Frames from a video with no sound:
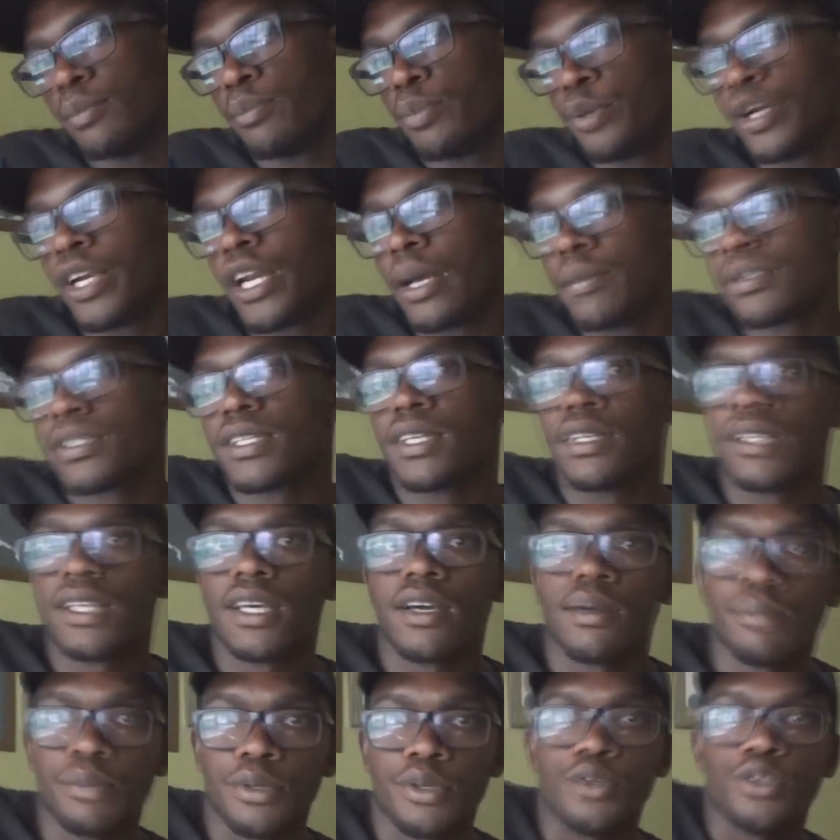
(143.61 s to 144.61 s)
put it upside
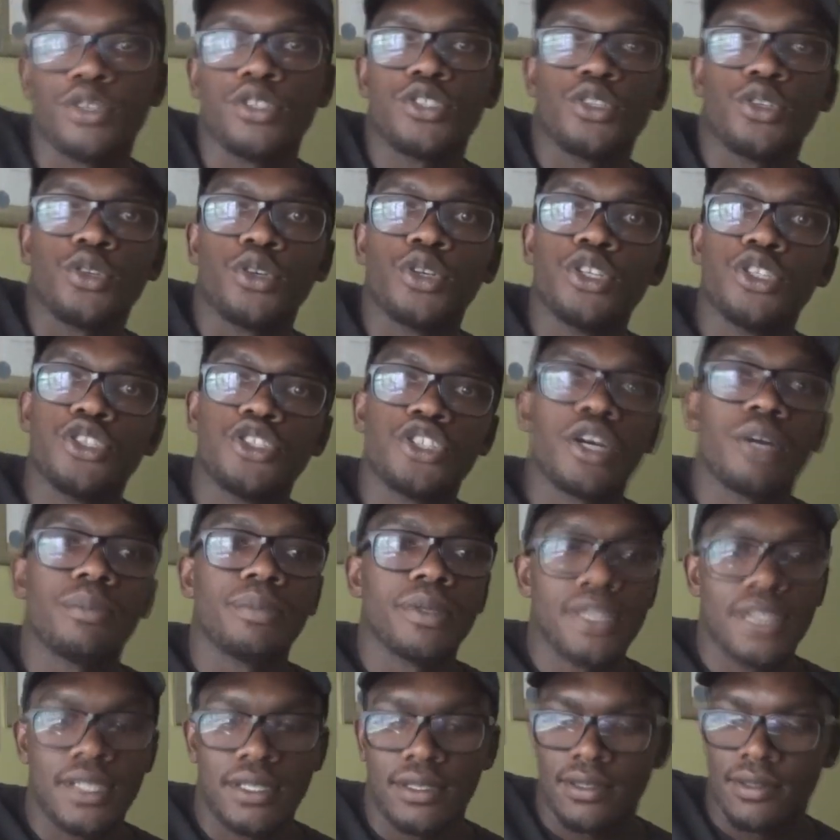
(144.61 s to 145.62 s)
down because you could
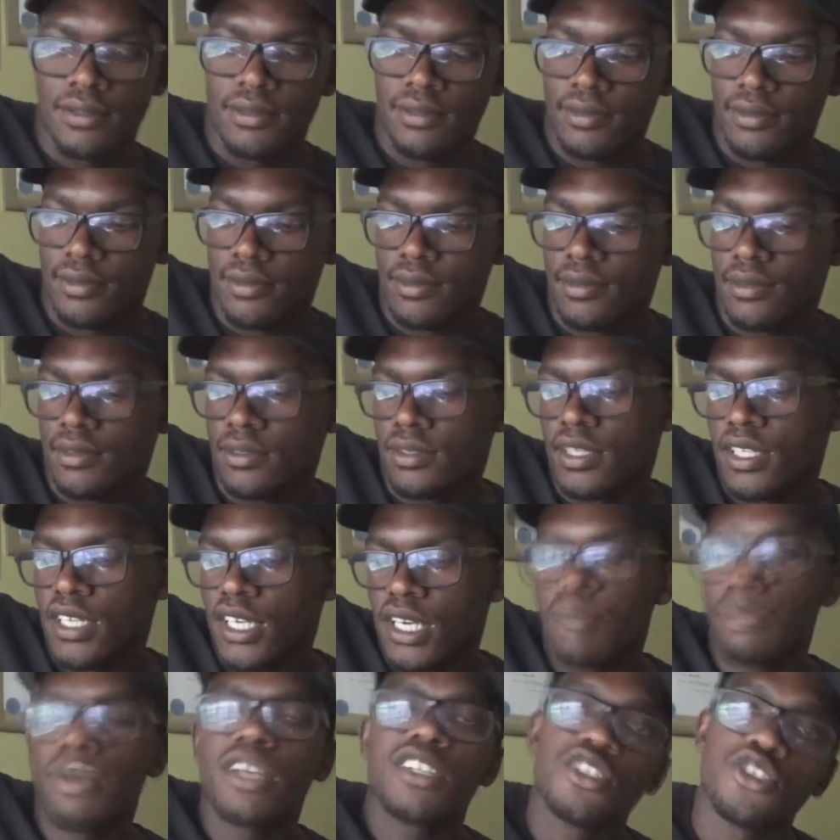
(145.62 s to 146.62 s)
drop it.
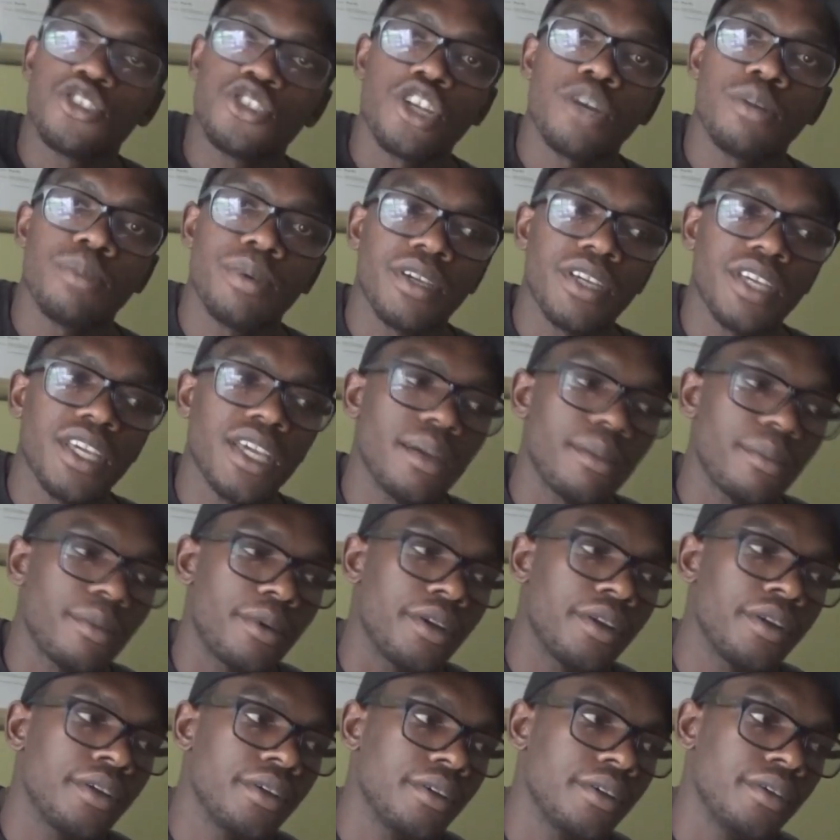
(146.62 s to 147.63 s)
Imagine dropping a
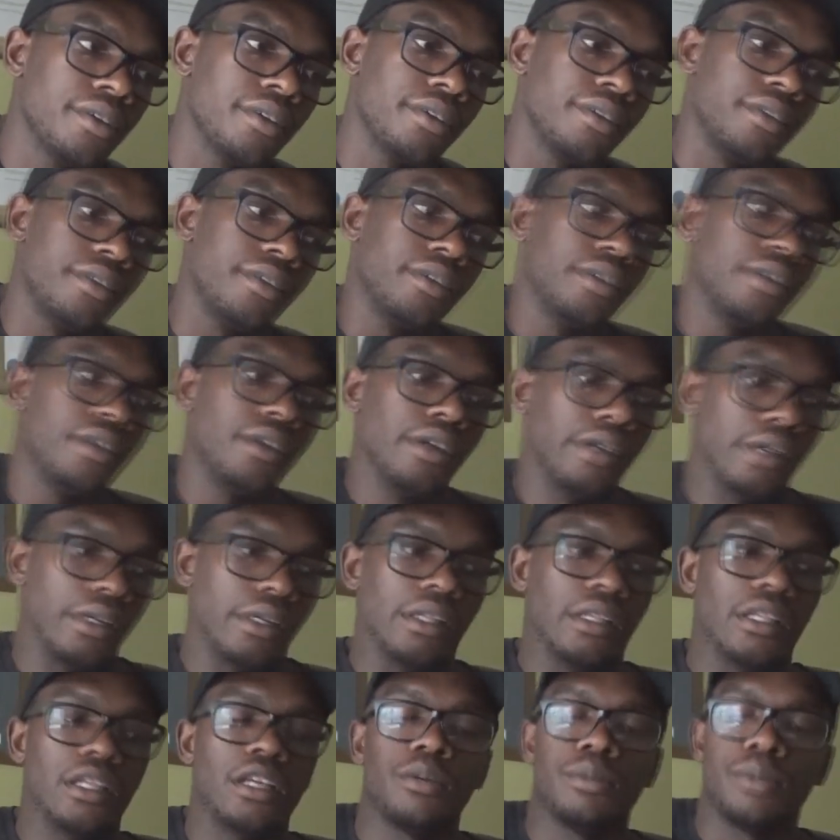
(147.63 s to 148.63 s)
camera.
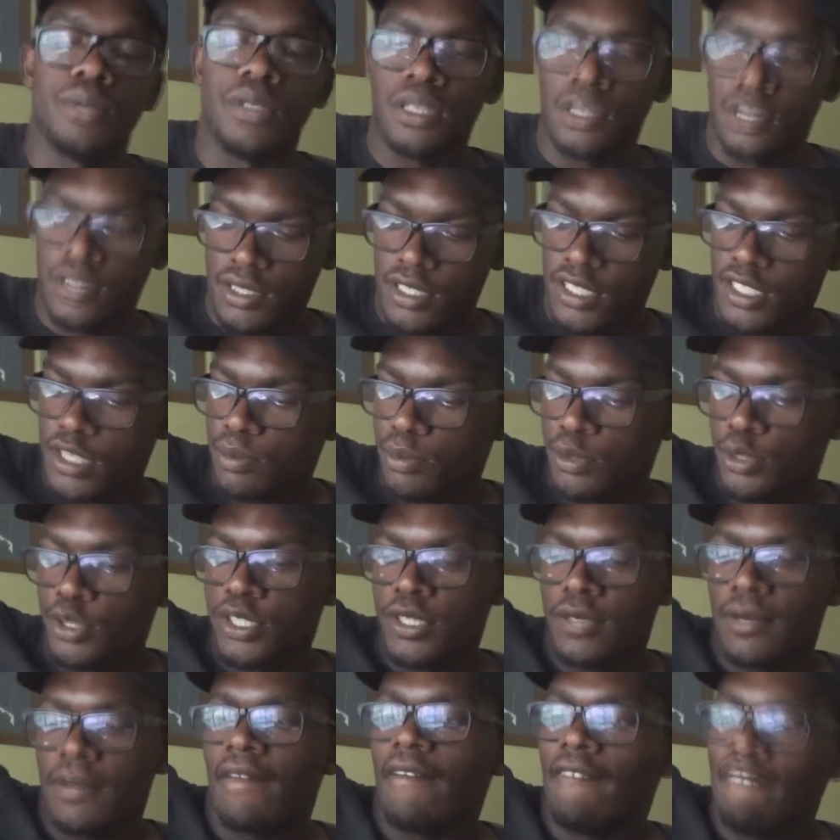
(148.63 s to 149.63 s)
That would be
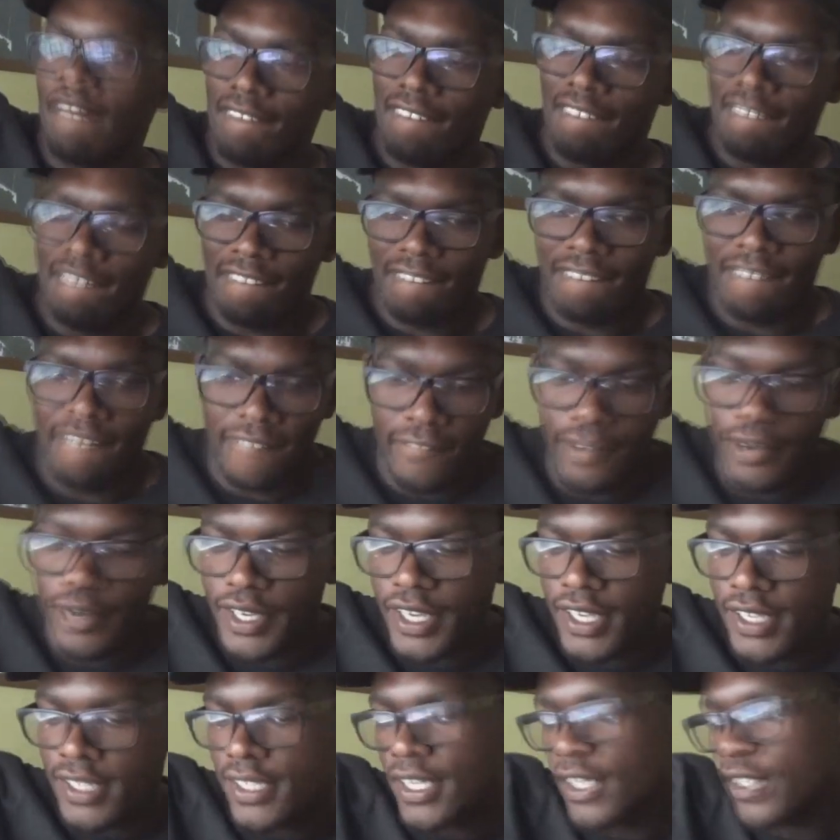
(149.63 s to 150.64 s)
disappointing.
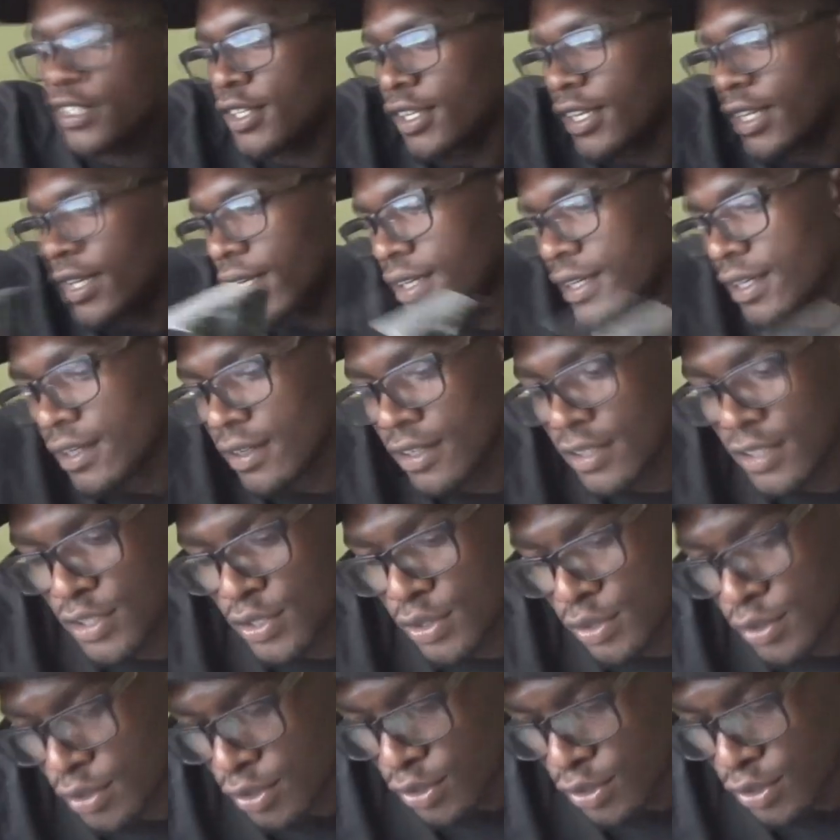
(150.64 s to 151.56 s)
Okay, it's actually kind of hard to,